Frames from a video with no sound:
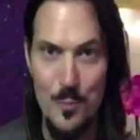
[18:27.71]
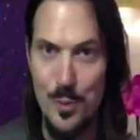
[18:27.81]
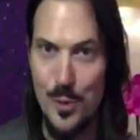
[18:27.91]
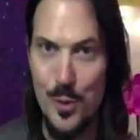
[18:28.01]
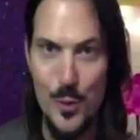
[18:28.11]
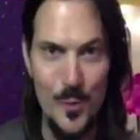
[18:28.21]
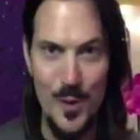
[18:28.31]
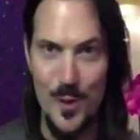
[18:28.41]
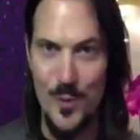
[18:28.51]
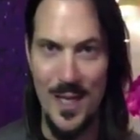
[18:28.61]
blew
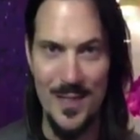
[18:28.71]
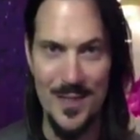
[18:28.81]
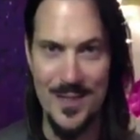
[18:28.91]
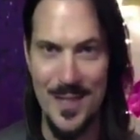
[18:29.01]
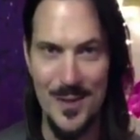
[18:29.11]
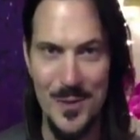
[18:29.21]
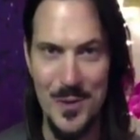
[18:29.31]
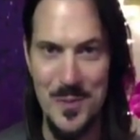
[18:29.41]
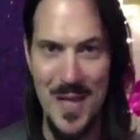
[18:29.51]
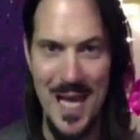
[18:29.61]
me away, just like
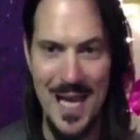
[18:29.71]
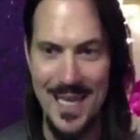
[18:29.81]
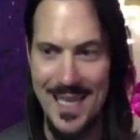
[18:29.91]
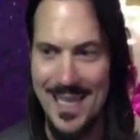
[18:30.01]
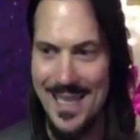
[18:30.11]
Lewis Black.